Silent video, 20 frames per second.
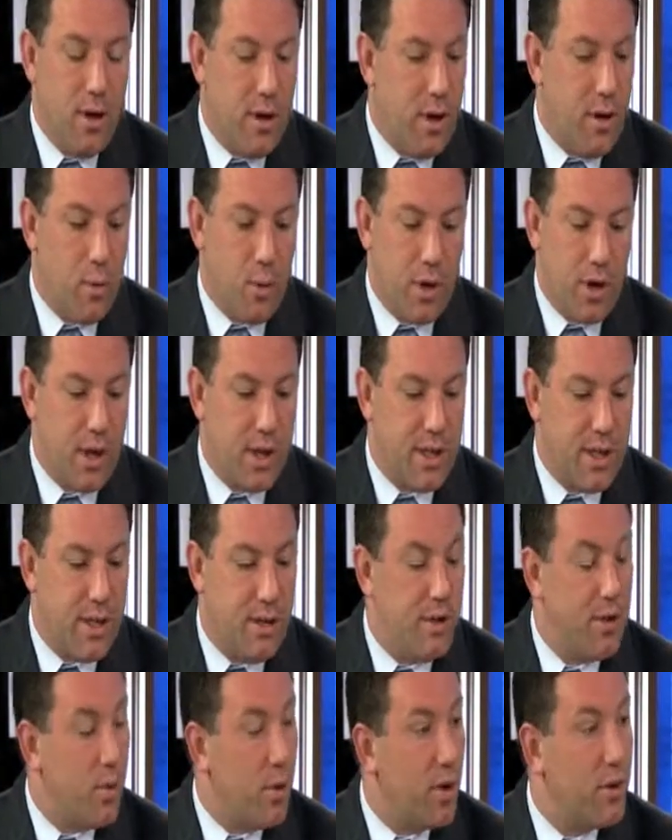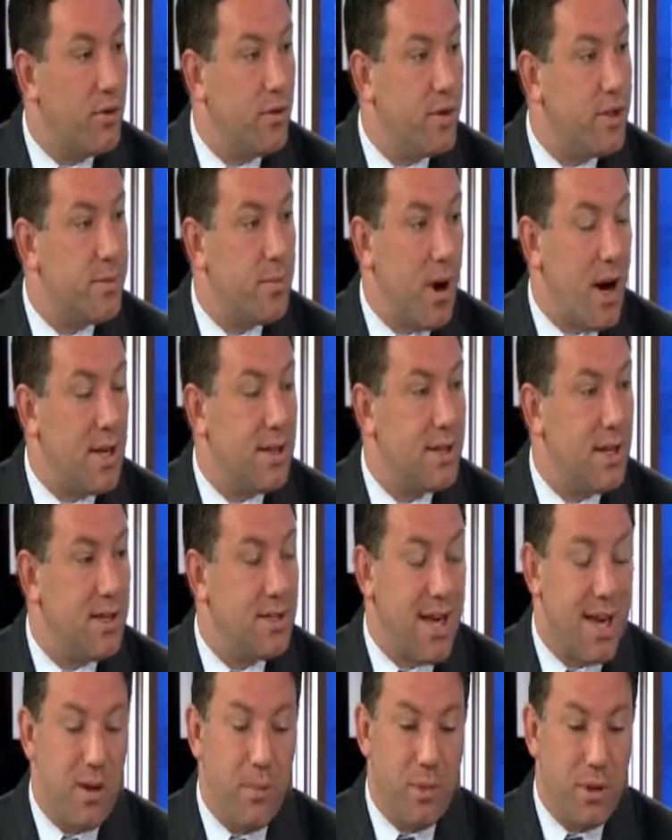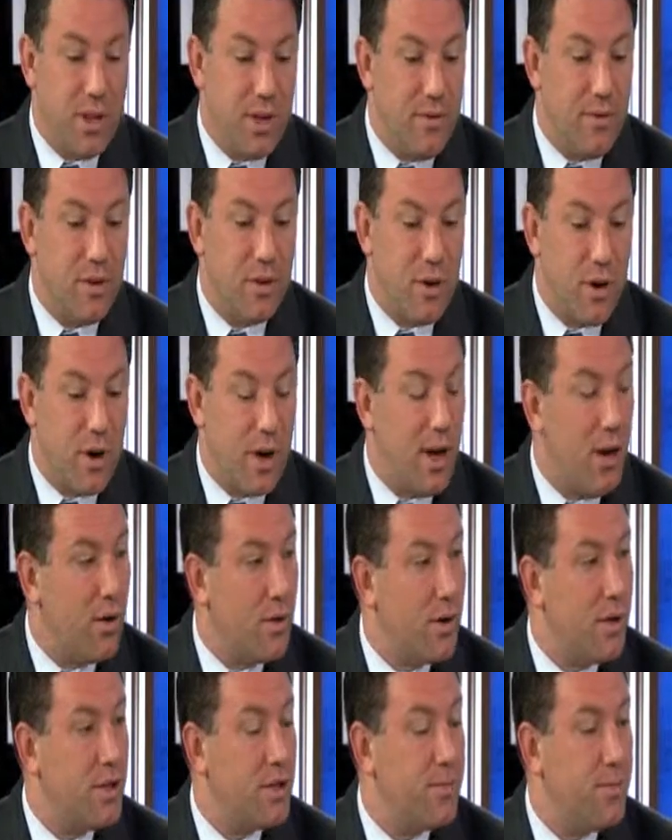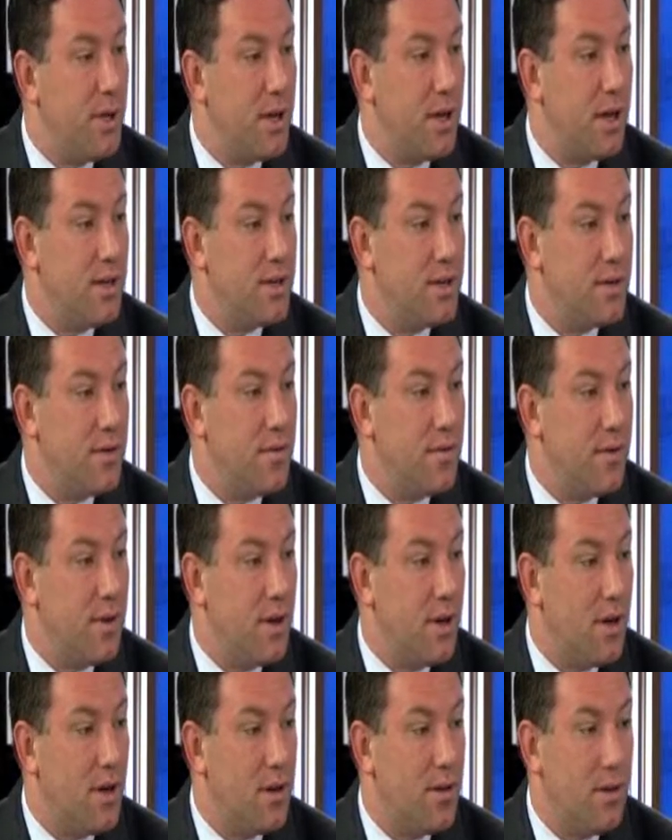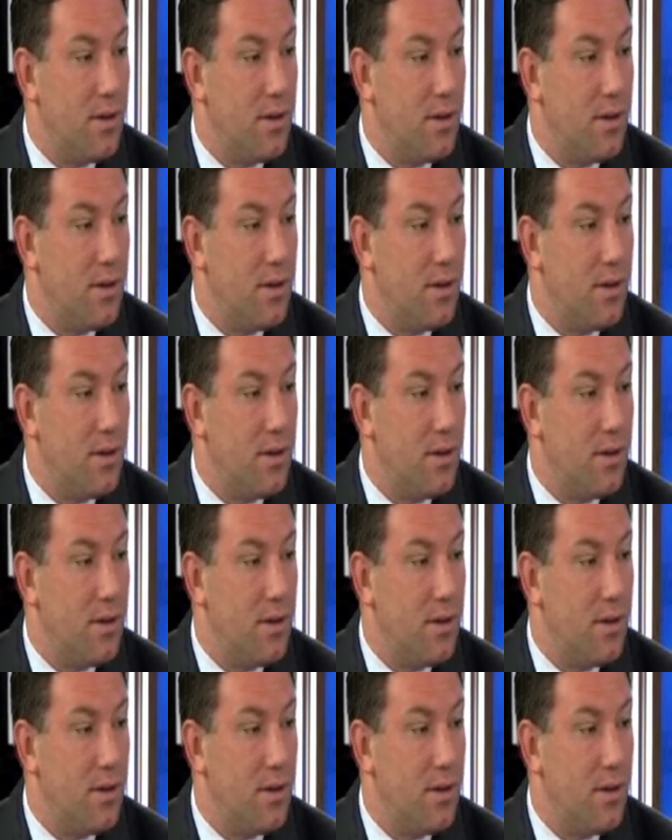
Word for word: uh, we're going to continue to work through this process. I don't believe it'll go to Elkridge because of uh,